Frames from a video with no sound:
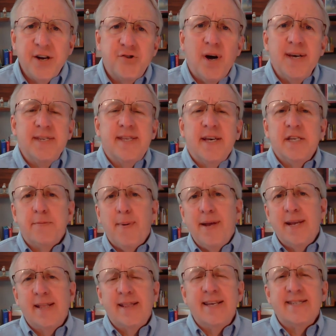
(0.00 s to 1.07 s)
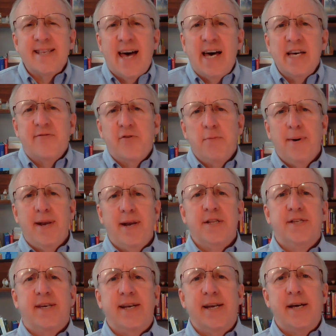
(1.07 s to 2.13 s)
trust that spending these last few
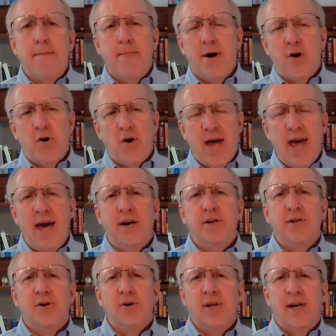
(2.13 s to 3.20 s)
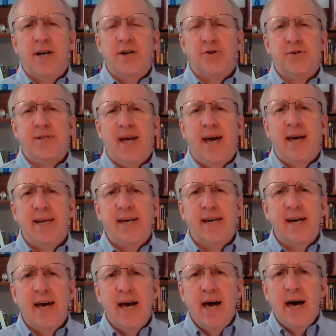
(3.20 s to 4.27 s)
minutes getting a better handle and
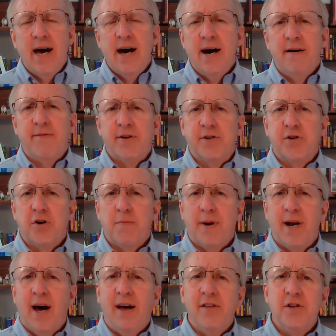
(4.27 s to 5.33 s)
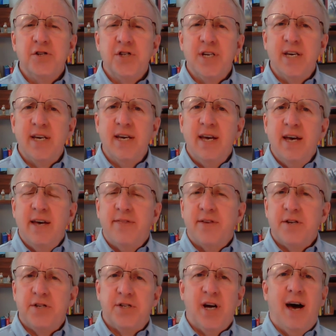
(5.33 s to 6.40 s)
understanding of the terminology,
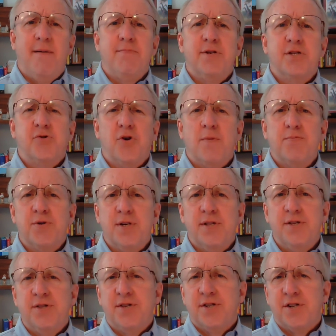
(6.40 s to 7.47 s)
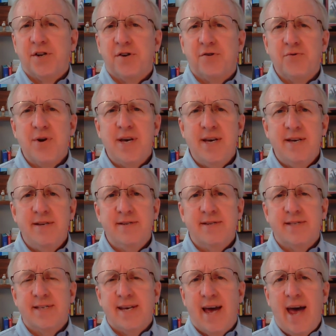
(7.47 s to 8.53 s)
the job descriptions, the
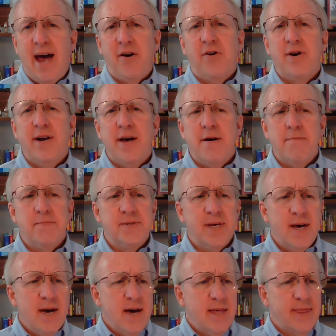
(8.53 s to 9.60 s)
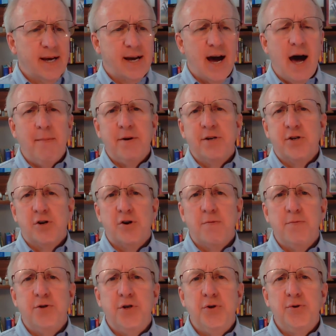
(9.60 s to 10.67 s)
degrees, the acronyms, the common
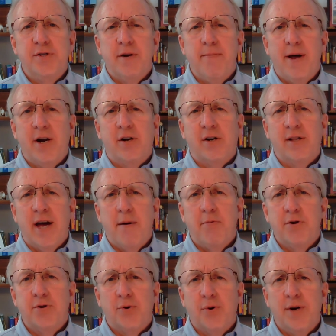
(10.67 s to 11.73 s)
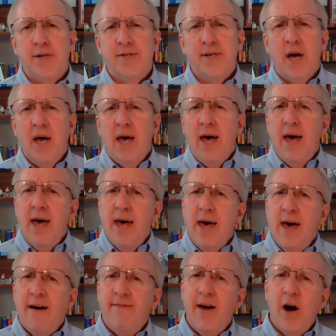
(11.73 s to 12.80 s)
terms used in medical laboratories
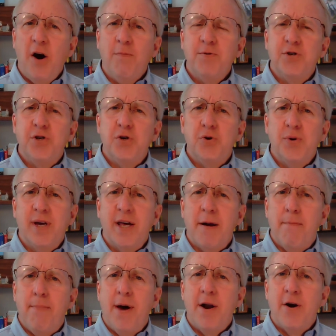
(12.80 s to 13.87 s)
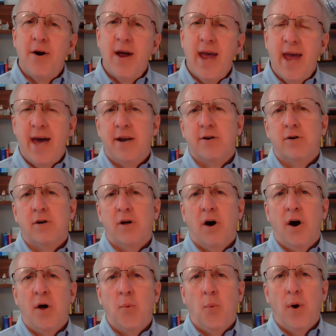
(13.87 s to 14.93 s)
have helped you get a better handle
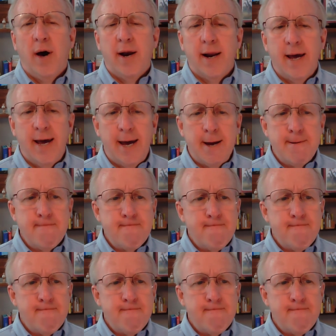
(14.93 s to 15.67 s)
on what a